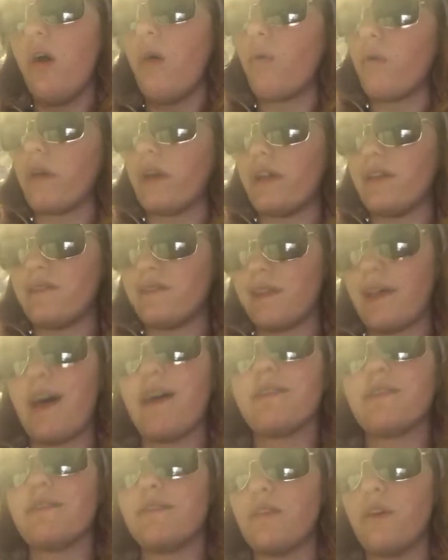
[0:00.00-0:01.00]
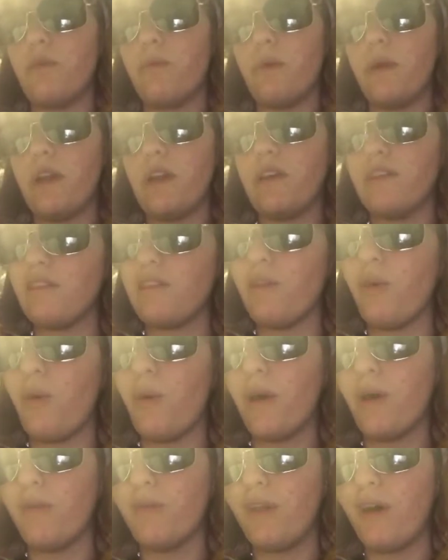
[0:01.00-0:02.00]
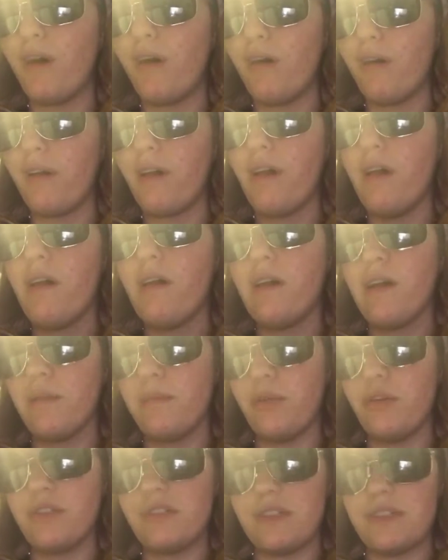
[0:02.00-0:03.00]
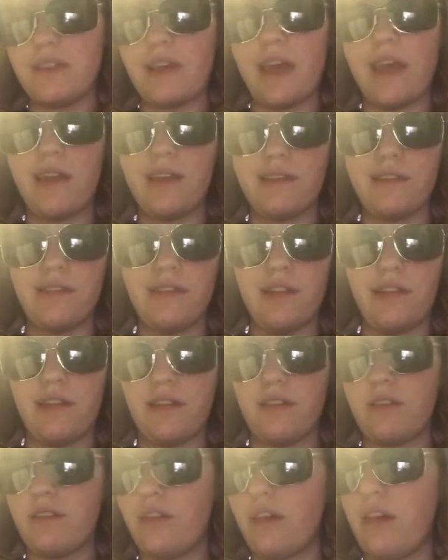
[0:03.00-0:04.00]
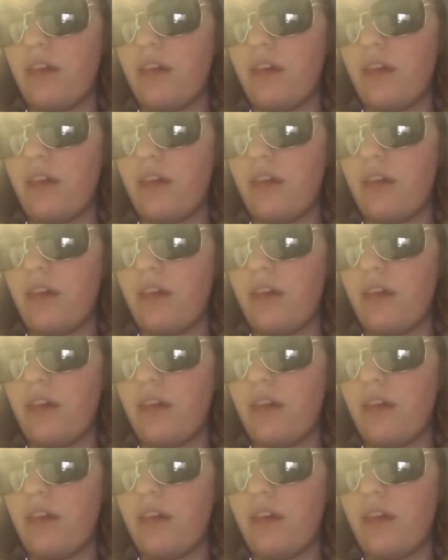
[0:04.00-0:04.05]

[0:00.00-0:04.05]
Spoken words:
where he slices open his loyal dog and puts his hands in it to